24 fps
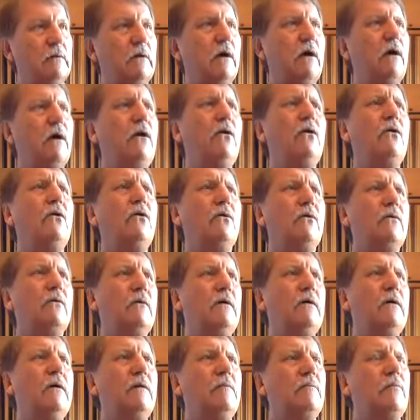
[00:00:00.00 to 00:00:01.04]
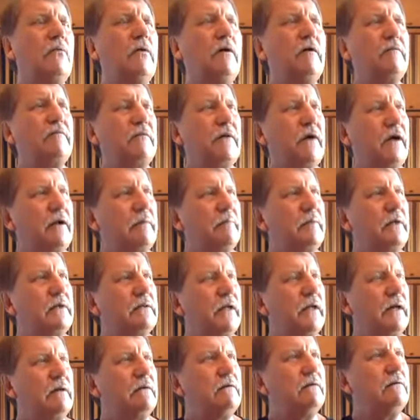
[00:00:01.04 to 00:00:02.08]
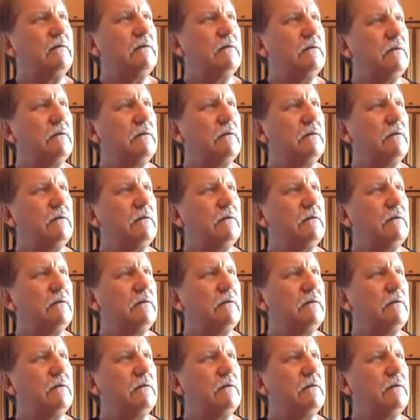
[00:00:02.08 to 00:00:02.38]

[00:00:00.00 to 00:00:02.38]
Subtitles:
oh boy, I forgot about that.